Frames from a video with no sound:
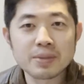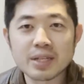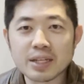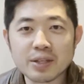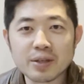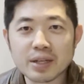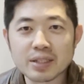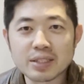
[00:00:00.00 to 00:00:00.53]

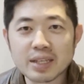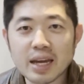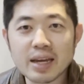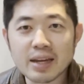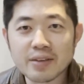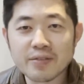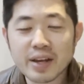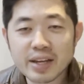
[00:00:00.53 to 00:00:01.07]
you can stay
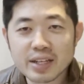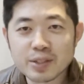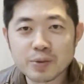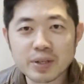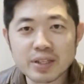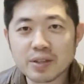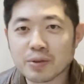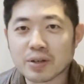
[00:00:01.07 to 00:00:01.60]
in Vegas
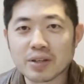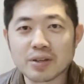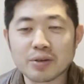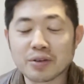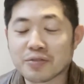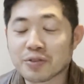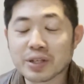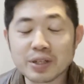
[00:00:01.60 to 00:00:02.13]
with
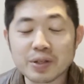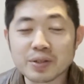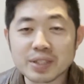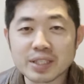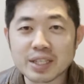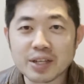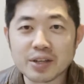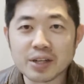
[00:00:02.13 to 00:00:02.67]
or free
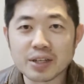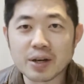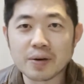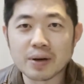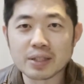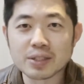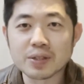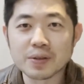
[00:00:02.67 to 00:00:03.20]
cruises that you can go
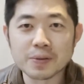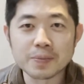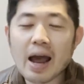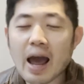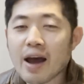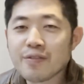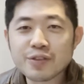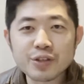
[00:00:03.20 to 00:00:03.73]
on to.
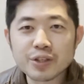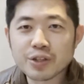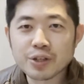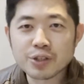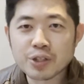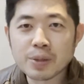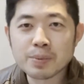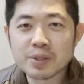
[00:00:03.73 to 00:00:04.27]
After your
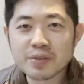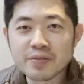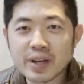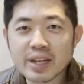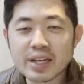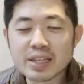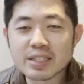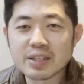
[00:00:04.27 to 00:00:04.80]
trip to
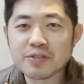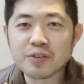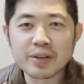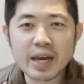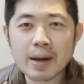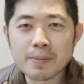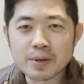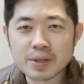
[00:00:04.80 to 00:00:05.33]
Vegas, if you
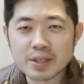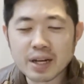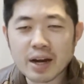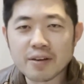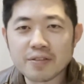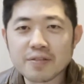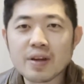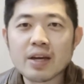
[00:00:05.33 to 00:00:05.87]
gambled
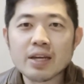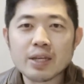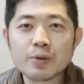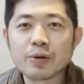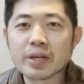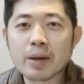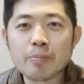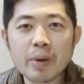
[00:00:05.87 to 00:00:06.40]
enough, you
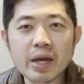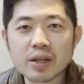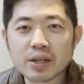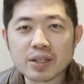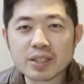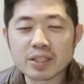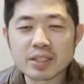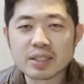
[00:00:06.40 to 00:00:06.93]
will get
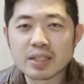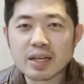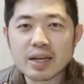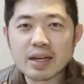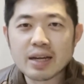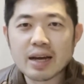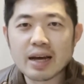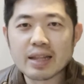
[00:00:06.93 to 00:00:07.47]
mailers
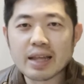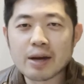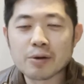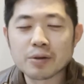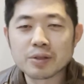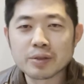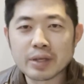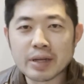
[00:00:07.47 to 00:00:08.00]
that
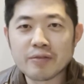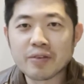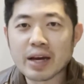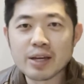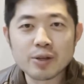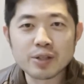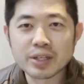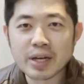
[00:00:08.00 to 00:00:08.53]
will invite
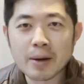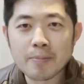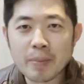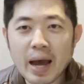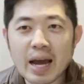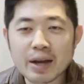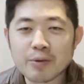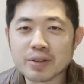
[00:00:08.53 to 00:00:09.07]
you to come
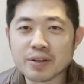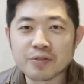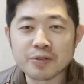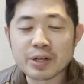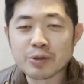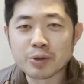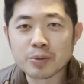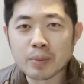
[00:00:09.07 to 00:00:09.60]
back with a
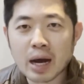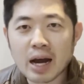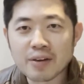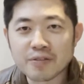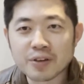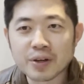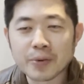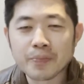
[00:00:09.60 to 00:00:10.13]
free room
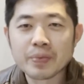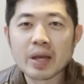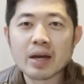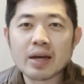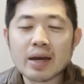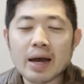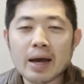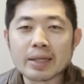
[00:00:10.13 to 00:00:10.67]
offer.
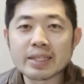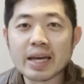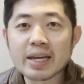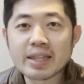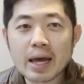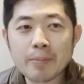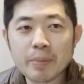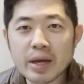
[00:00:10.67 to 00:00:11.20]
Take
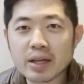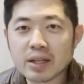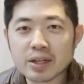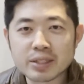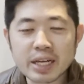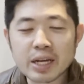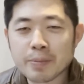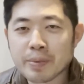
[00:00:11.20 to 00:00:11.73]
that mailer,
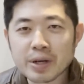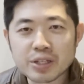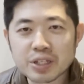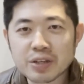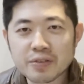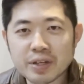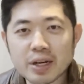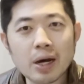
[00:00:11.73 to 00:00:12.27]
take a picture
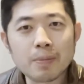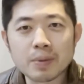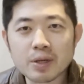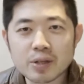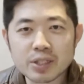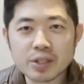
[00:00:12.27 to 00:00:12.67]
of it, upload it to